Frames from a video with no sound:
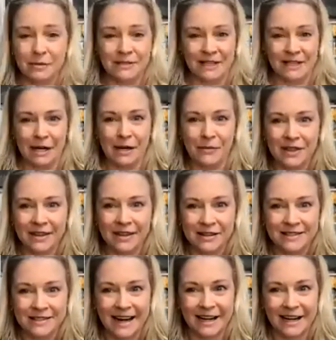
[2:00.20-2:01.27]
study with
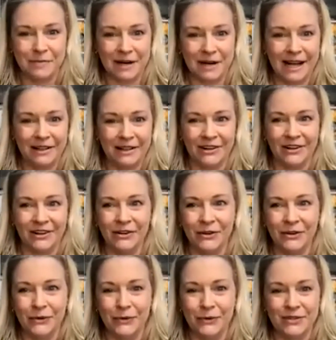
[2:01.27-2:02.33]
Danica McKellar,
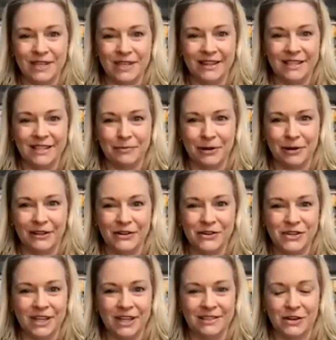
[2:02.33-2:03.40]
who said this morning that
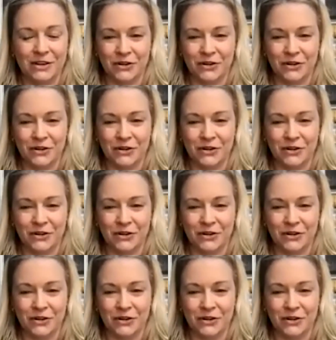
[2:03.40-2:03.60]
she had such a